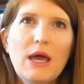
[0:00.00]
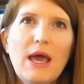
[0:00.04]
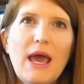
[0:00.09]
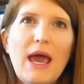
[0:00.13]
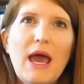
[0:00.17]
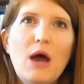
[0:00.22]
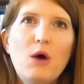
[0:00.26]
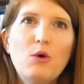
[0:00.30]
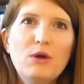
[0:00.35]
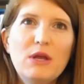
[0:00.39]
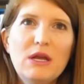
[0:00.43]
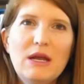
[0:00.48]

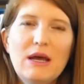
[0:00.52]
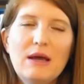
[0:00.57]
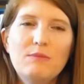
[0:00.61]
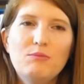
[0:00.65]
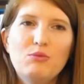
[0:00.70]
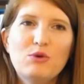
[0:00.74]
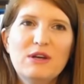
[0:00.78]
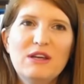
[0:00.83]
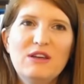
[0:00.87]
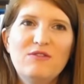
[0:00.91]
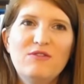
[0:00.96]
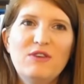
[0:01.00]
How can I
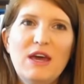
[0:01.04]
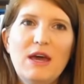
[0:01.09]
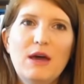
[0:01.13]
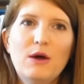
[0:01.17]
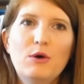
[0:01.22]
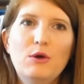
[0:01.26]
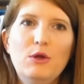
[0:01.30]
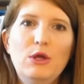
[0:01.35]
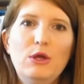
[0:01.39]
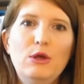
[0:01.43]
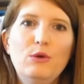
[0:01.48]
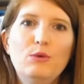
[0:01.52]
bring
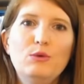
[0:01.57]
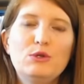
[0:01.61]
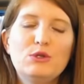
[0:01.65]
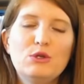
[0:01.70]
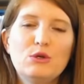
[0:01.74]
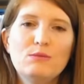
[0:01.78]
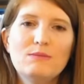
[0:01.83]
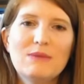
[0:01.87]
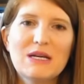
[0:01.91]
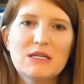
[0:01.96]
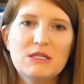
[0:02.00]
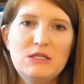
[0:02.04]
value
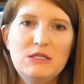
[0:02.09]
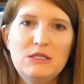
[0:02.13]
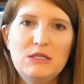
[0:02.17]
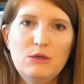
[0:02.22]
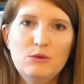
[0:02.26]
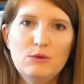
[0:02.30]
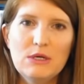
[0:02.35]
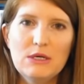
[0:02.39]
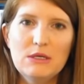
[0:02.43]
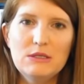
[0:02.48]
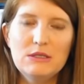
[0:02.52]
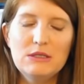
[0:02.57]
to my
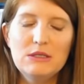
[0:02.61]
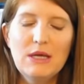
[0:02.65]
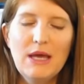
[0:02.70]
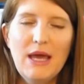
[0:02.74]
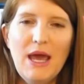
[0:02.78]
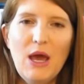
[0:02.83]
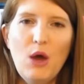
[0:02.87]
students?